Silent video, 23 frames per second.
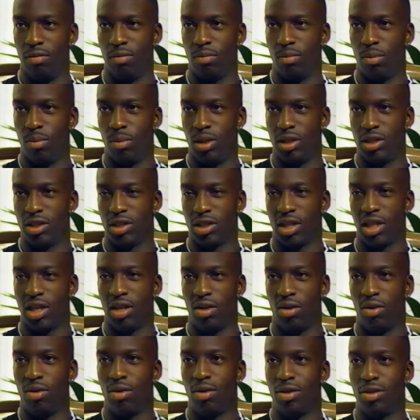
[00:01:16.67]
I mean, it's kind
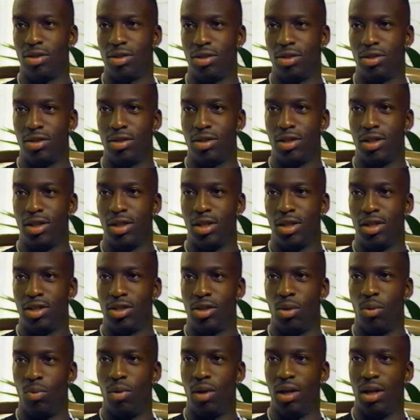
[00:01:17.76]
of hard to,
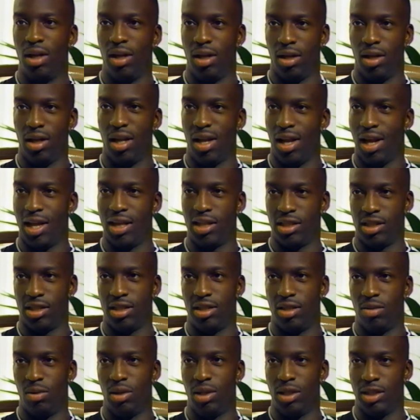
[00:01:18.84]
to really, it hadn't
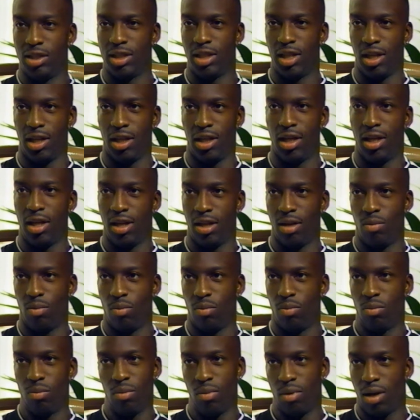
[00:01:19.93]
really sink in at
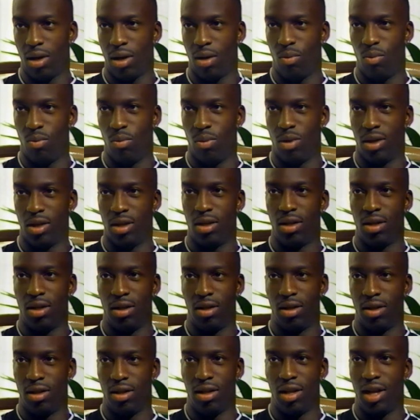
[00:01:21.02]
what
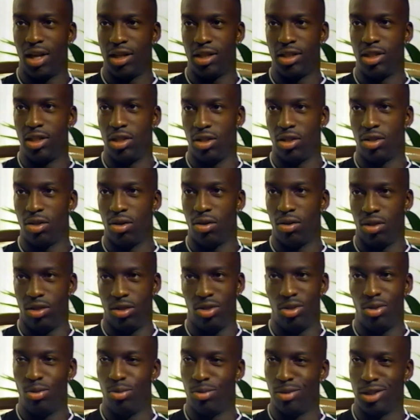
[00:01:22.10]

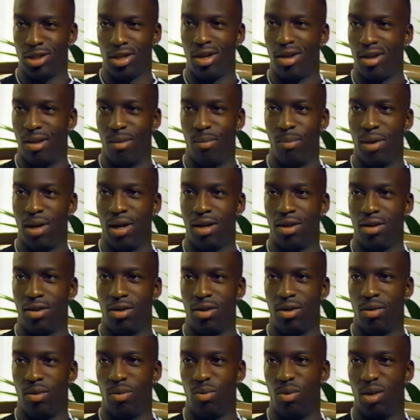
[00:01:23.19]
1932 was all about, you
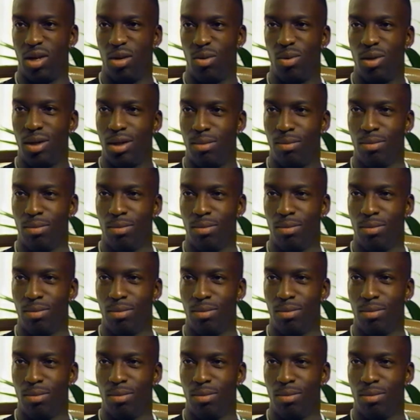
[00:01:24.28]
know, and what it really